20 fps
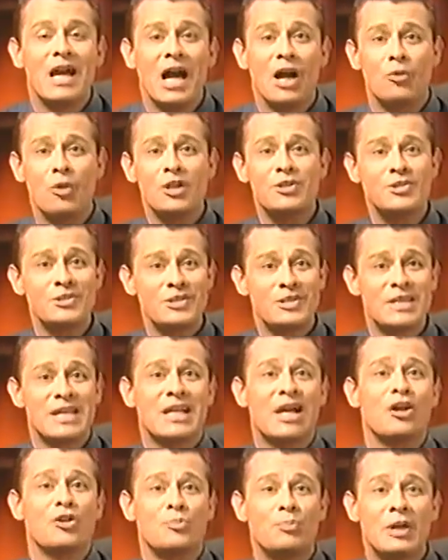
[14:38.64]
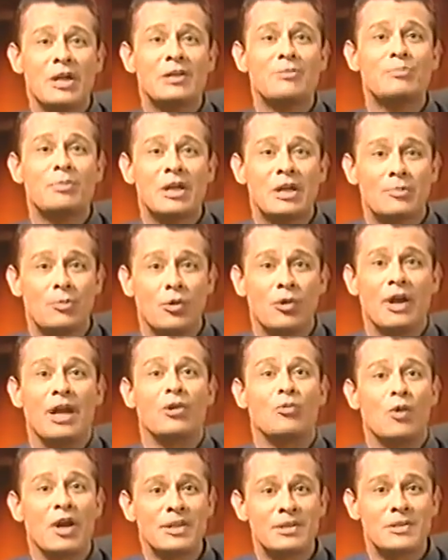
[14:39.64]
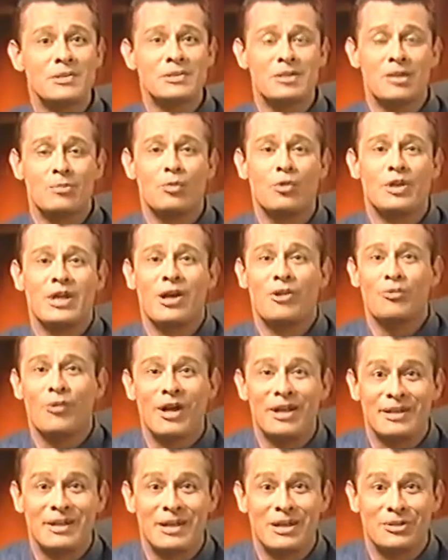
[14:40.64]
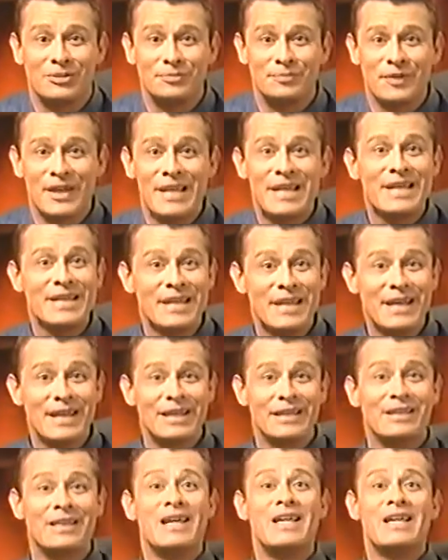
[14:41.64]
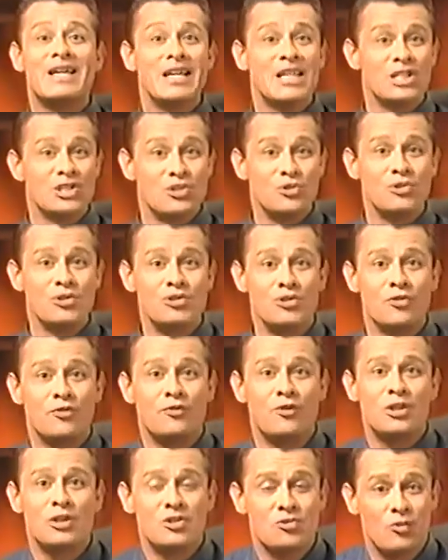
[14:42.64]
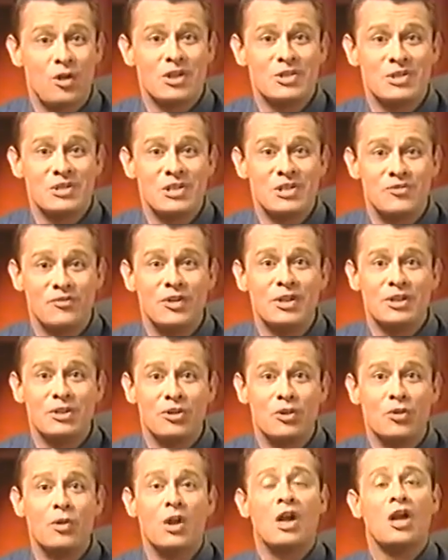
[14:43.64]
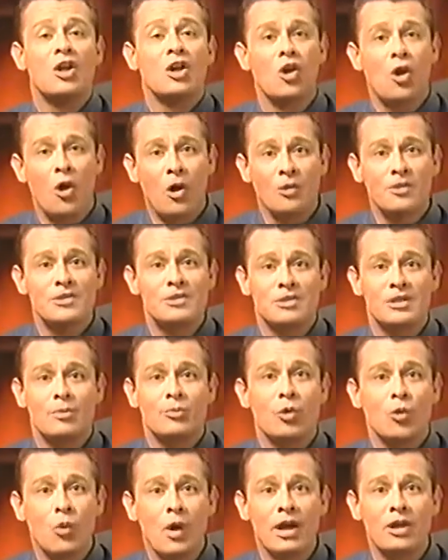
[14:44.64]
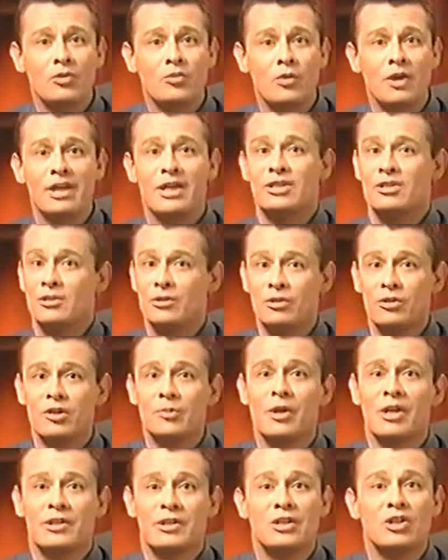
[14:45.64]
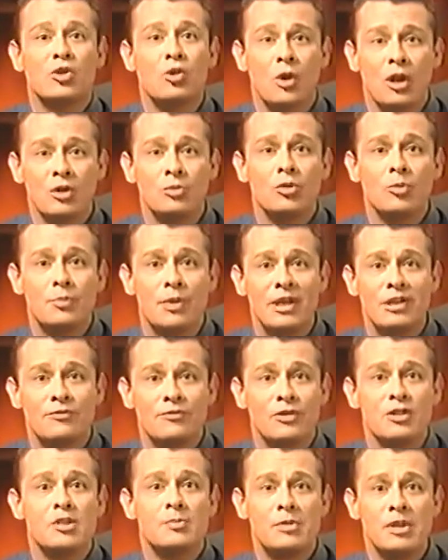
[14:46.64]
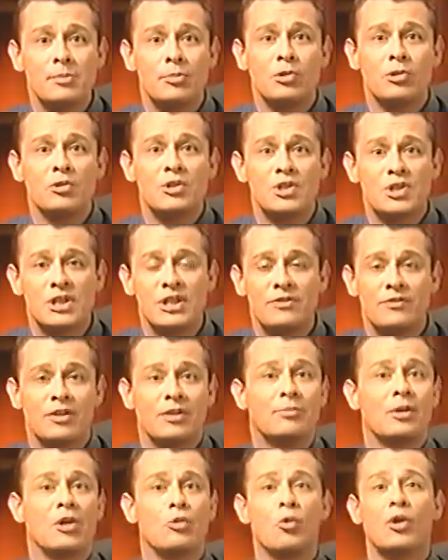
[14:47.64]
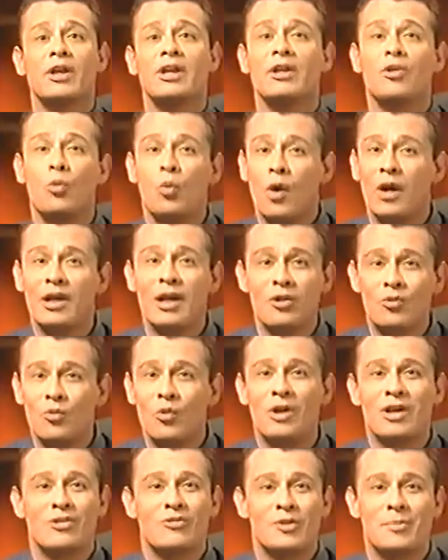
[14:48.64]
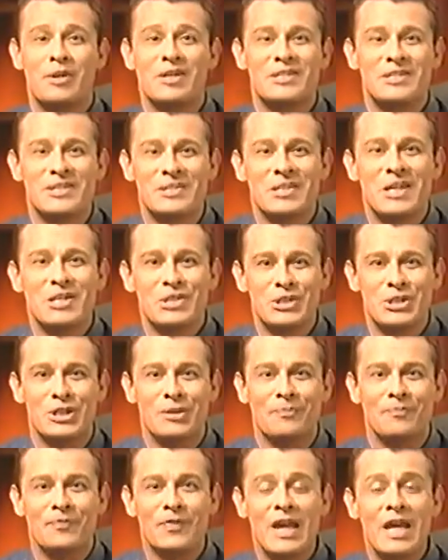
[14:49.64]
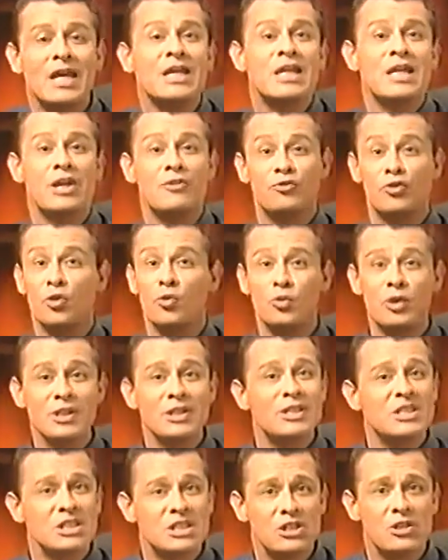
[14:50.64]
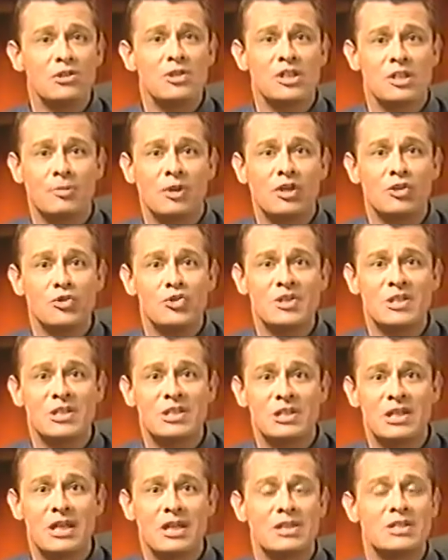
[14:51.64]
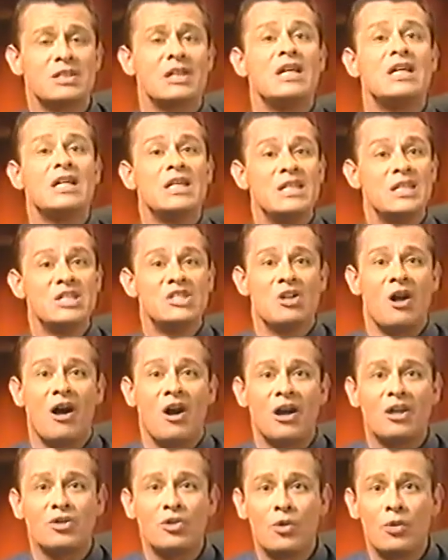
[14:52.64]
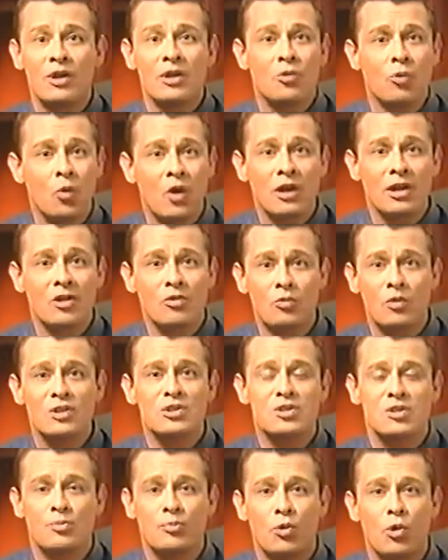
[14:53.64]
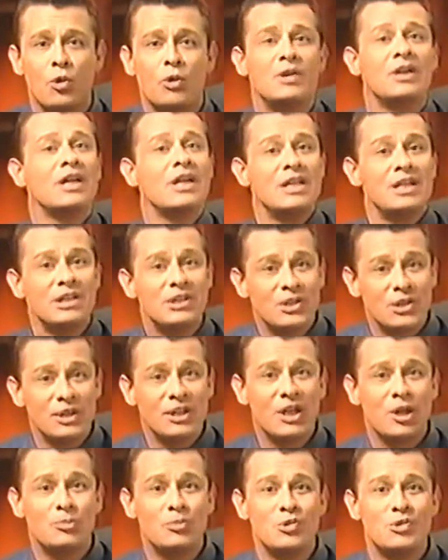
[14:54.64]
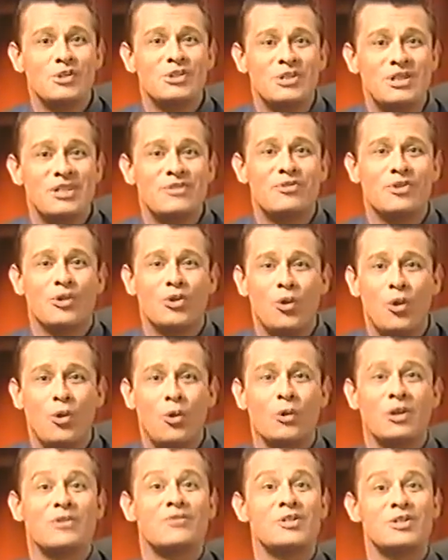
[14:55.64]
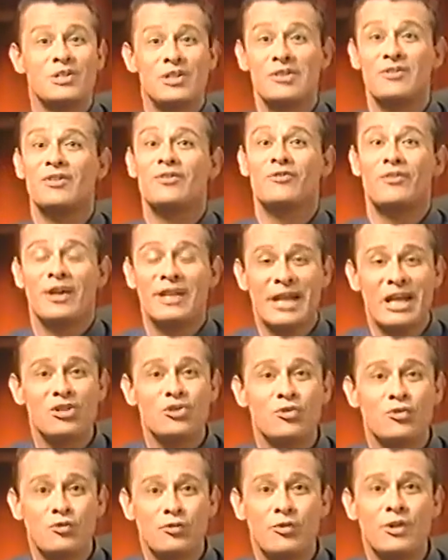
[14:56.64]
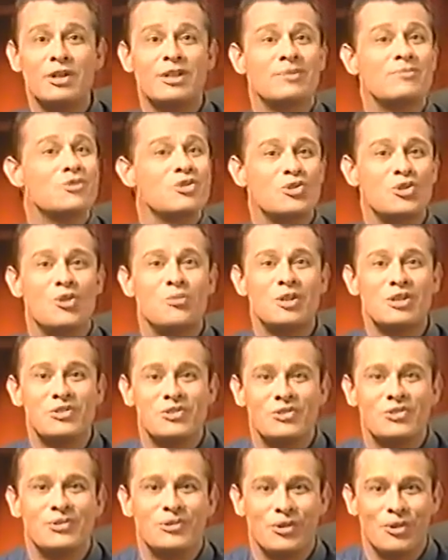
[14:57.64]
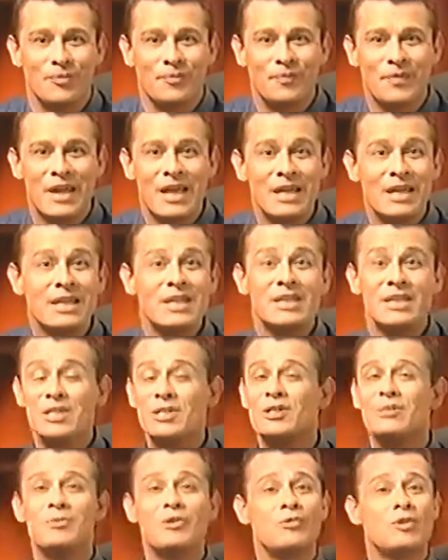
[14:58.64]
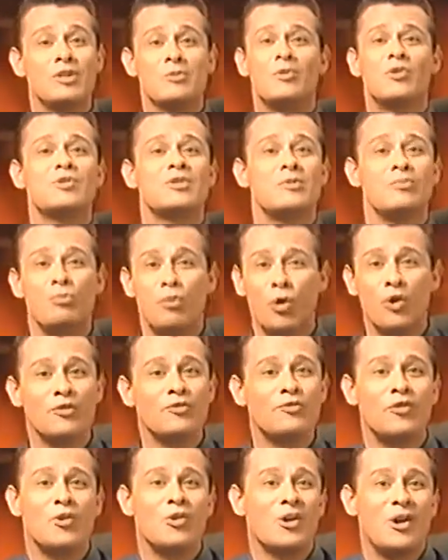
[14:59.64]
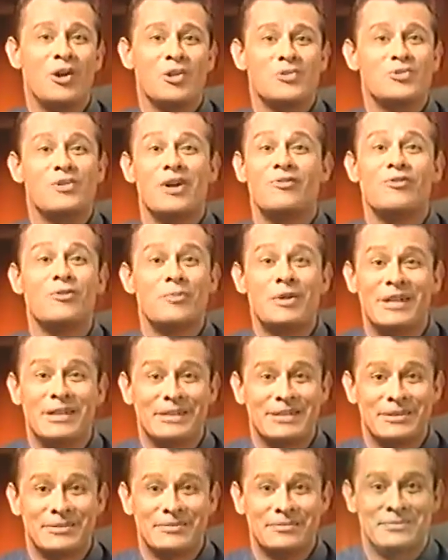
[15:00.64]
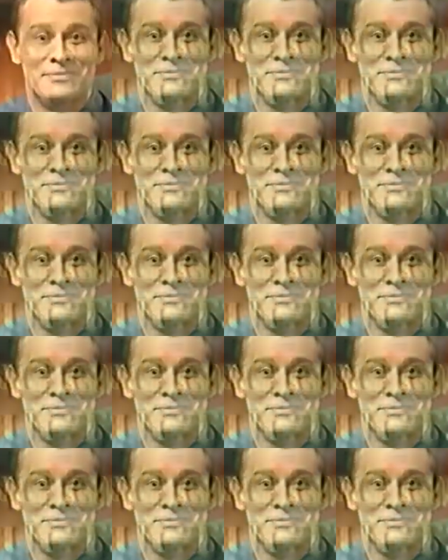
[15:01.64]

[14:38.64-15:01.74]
I want you to take out a pen and paper and write this number down right now. Then, as soon as you're finished watching this video, call this number right away to learn about the incredible benefits people are achieving by working one-on-one with my success team. If you're really serious about your success, this ongoing one-on-one support could help you achieve your goal of achieving financial freedom so much sooner. This could be one of the most important phone calls you ever make.